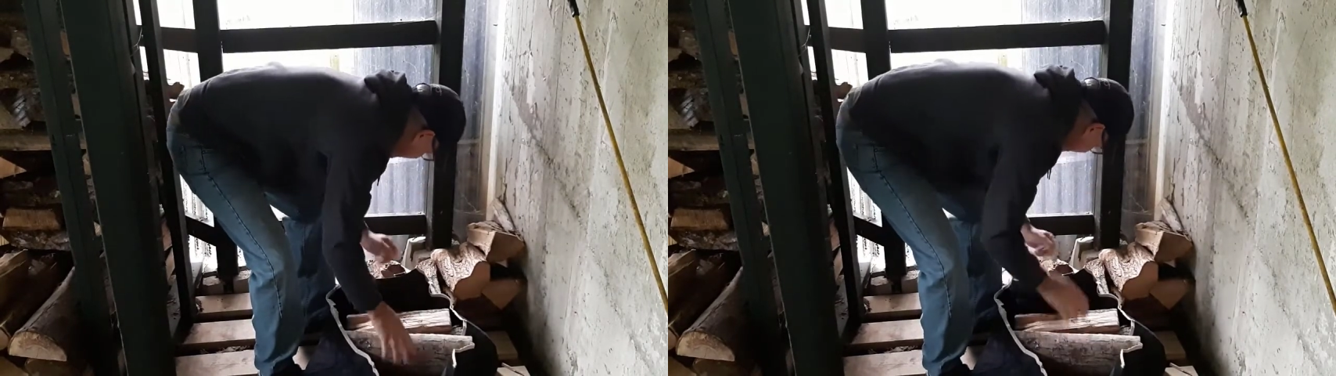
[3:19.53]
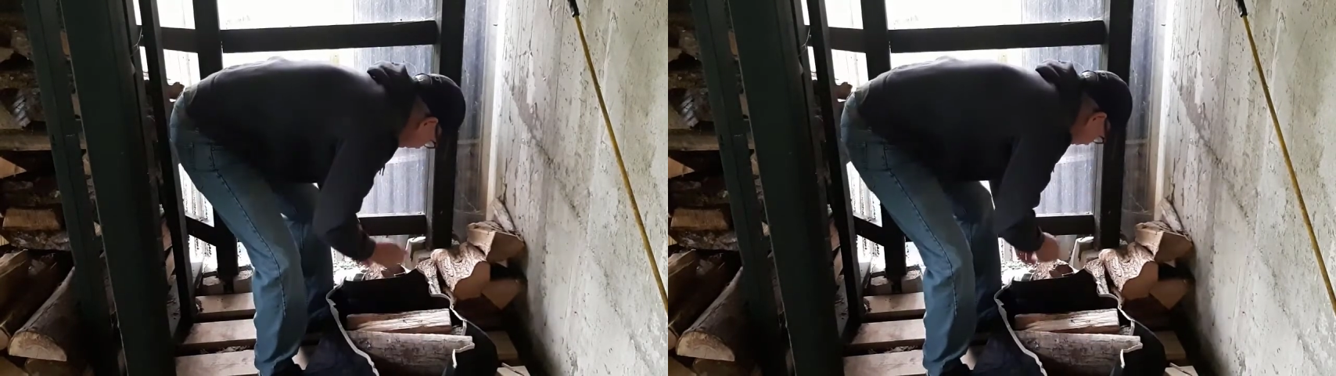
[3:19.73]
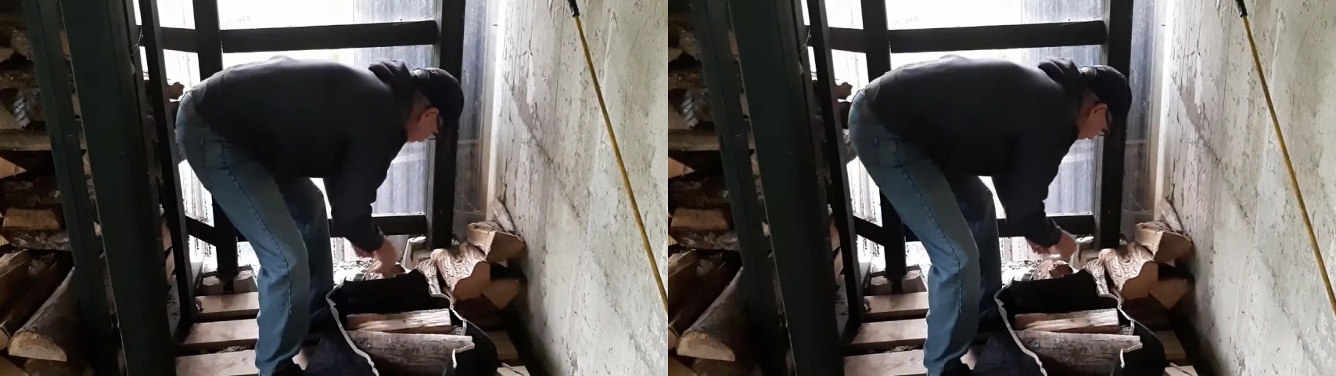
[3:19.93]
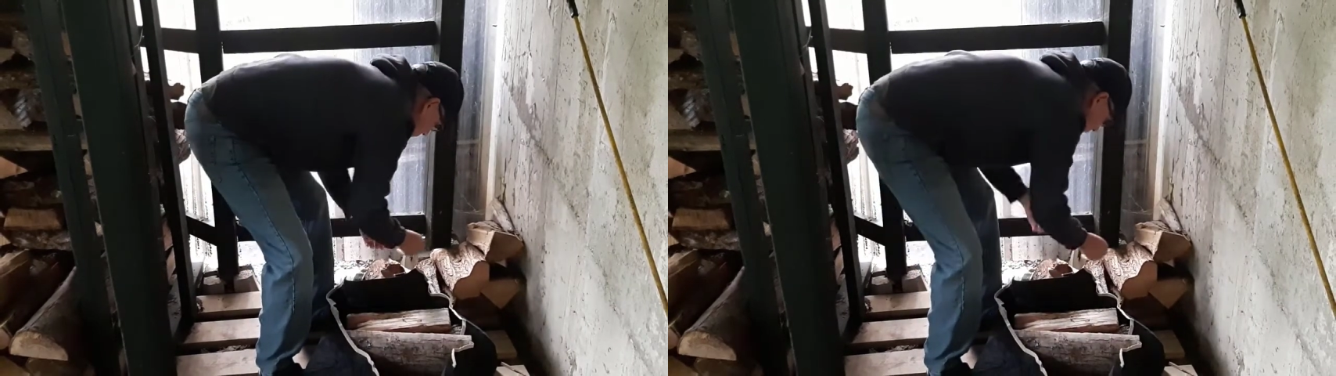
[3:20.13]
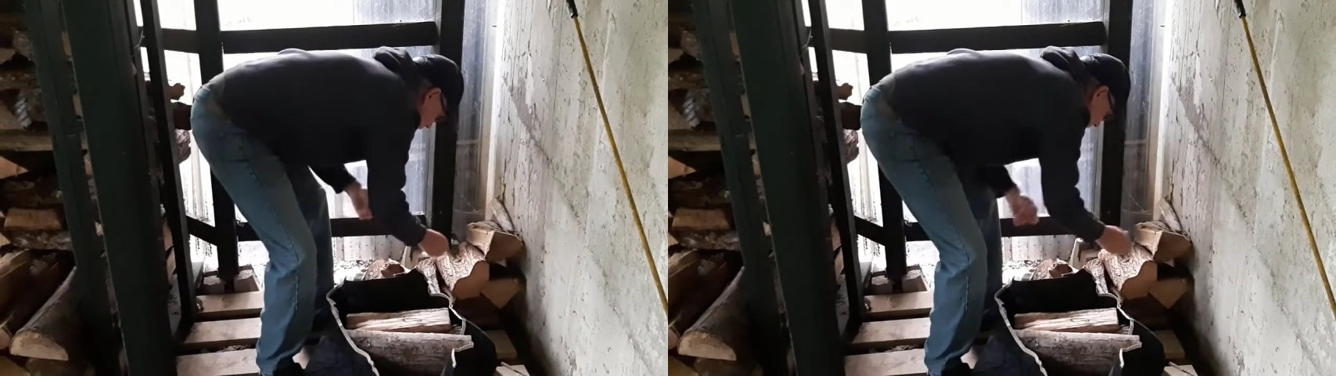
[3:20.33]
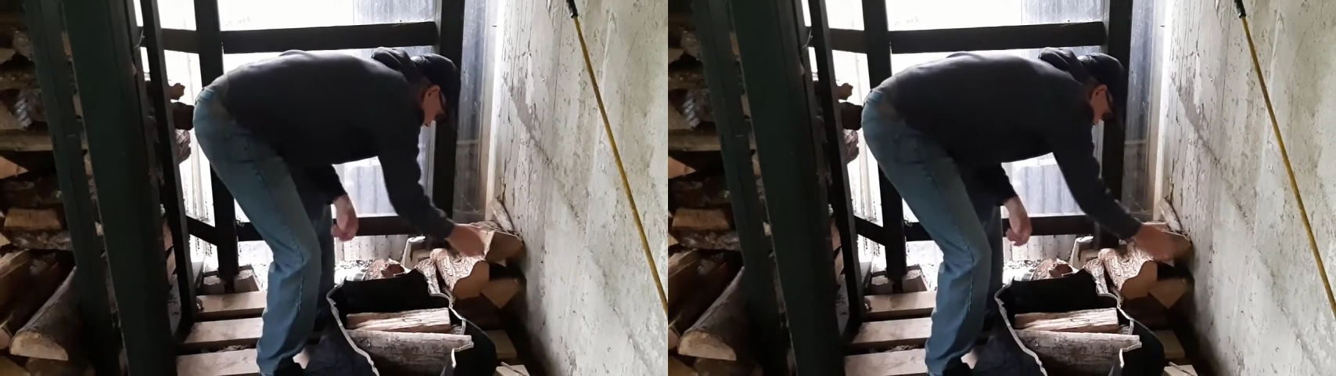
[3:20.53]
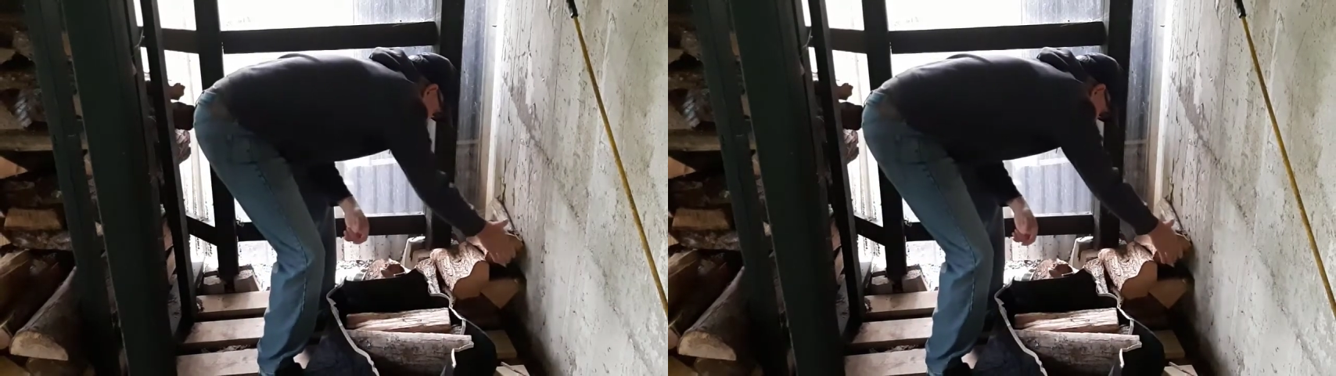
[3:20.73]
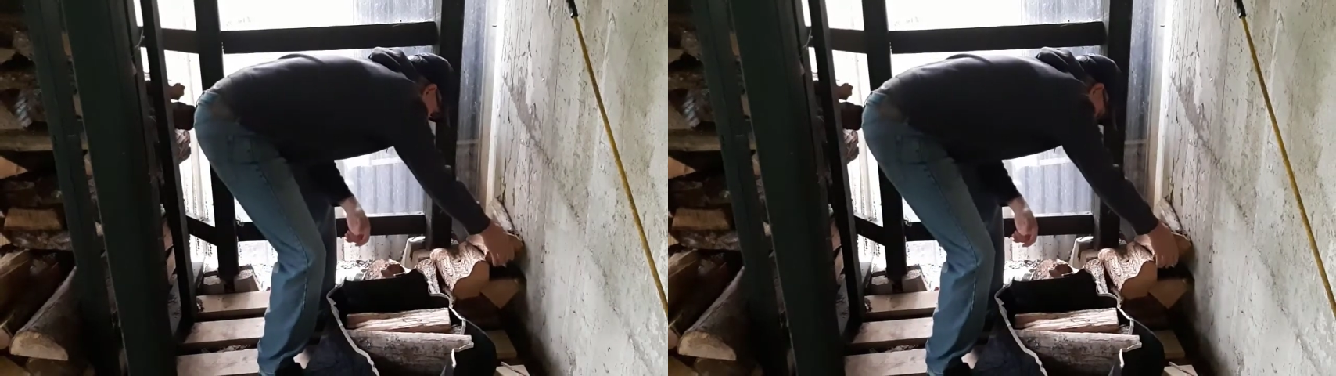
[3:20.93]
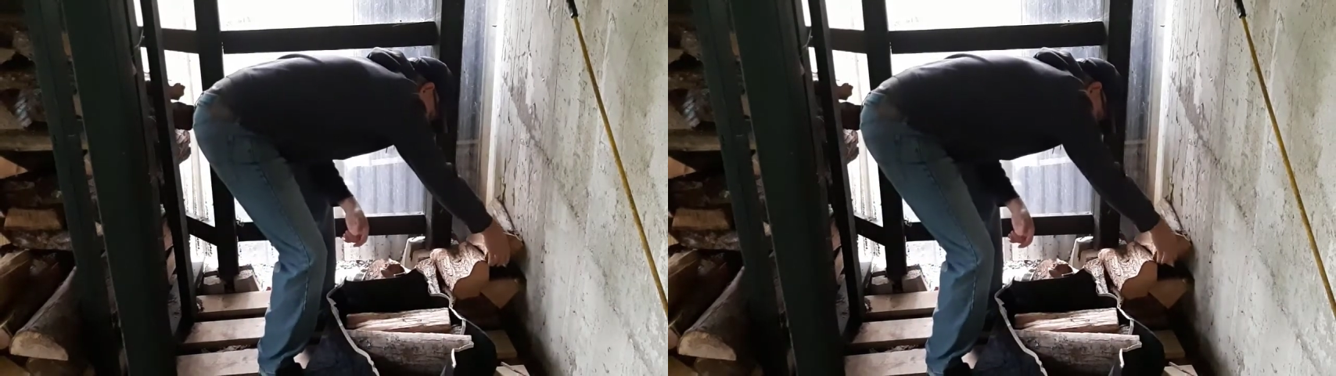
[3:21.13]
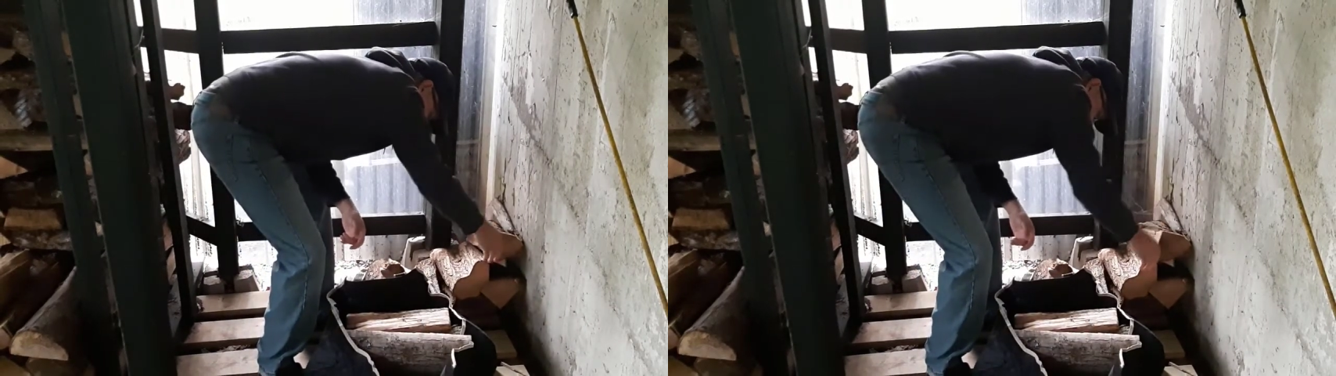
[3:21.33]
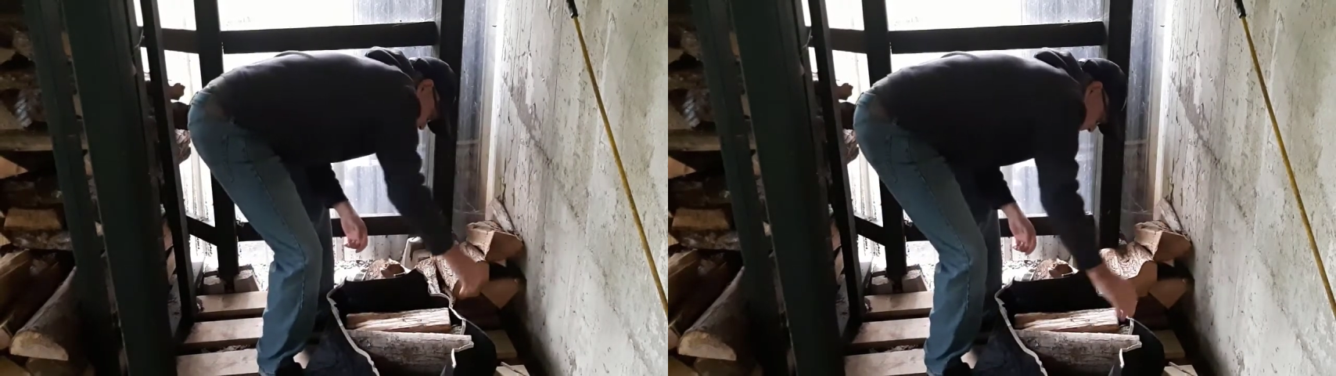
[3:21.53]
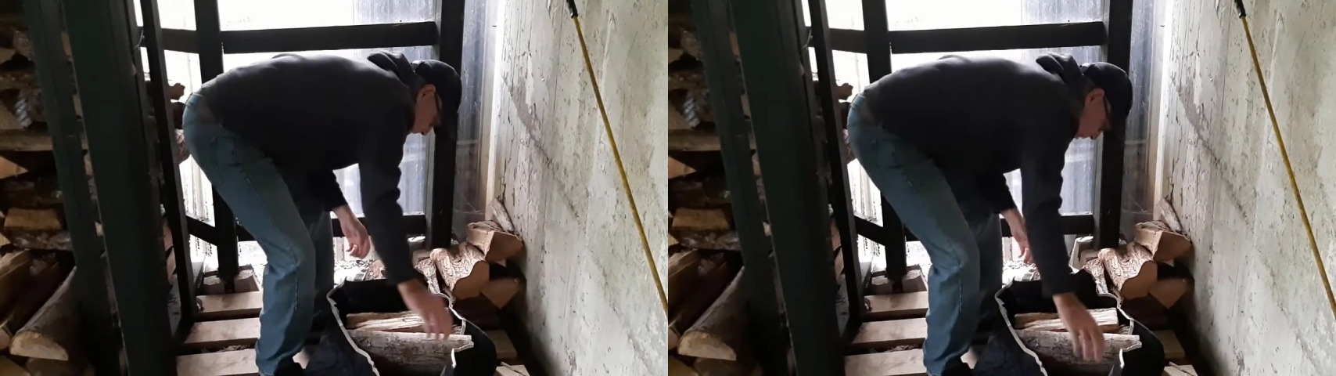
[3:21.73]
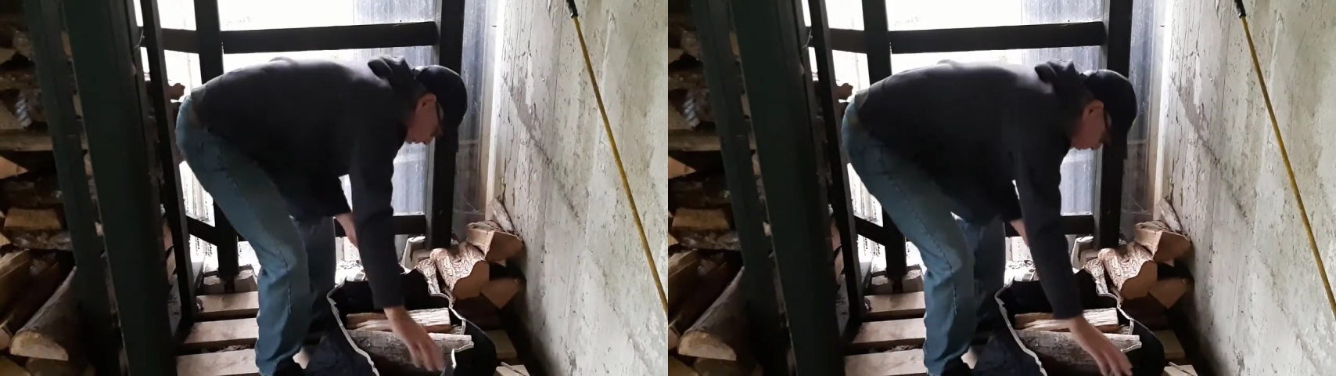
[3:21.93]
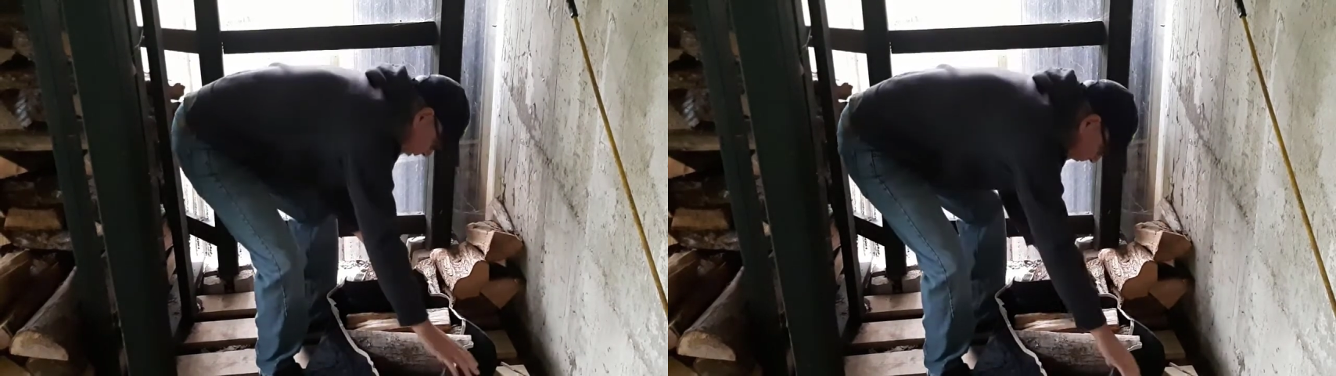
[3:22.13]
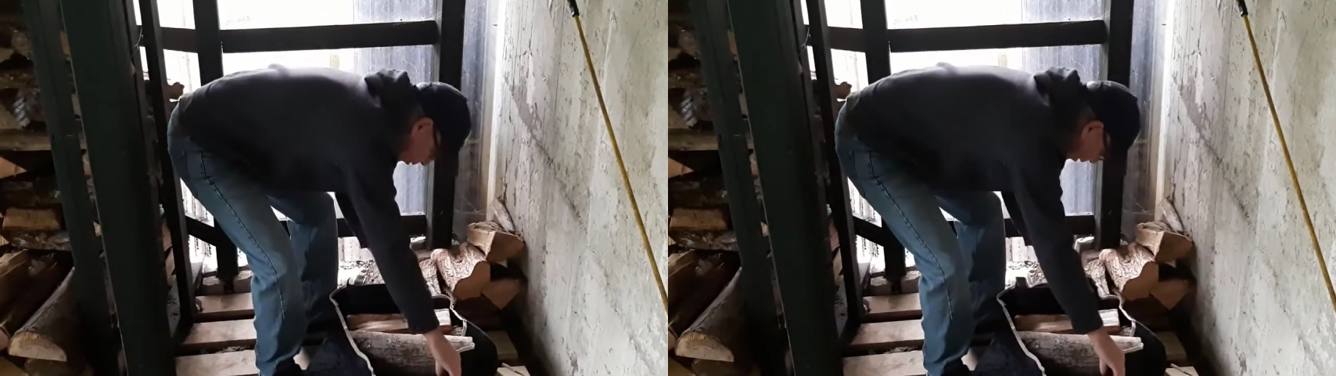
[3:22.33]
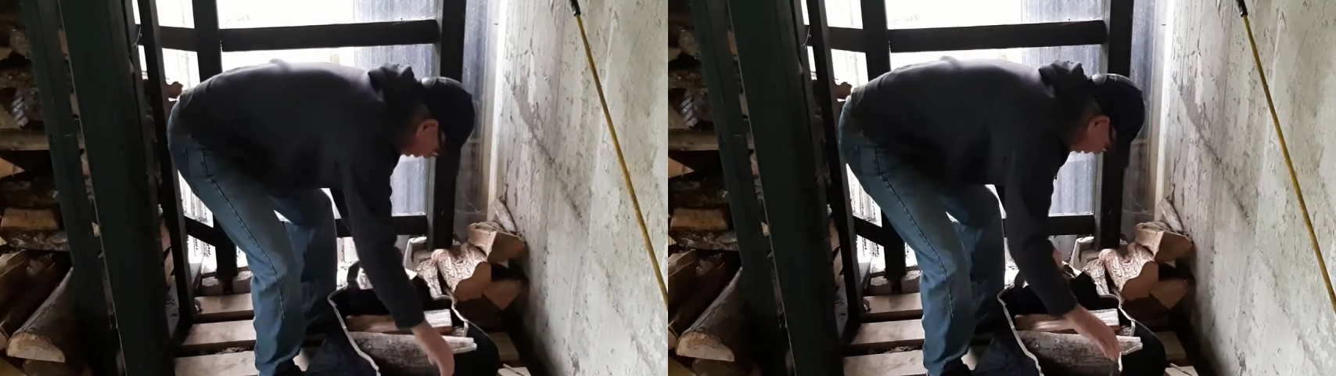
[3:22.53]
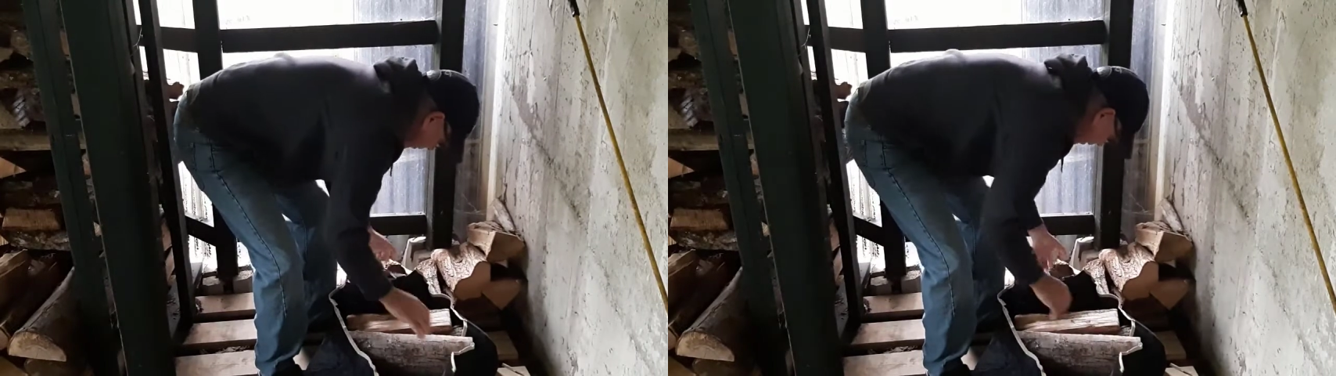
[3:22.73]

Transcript: No face is visible, so there are no lips to read.